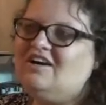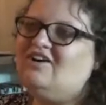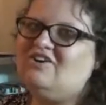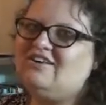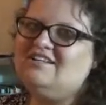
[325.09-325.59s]

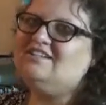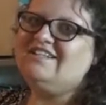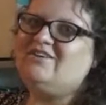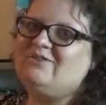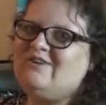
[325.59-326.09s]
our
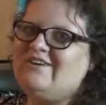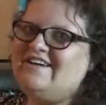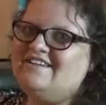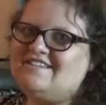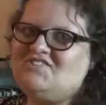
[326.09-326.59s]
literary
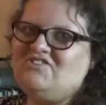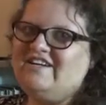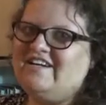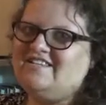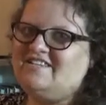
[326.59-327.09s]

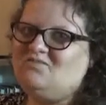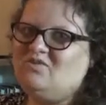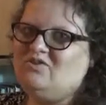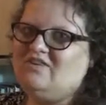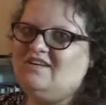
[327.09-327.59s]
history, as it
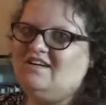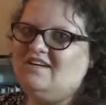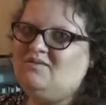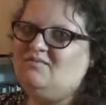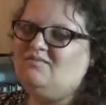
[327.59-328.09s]

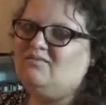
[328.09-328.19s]
were.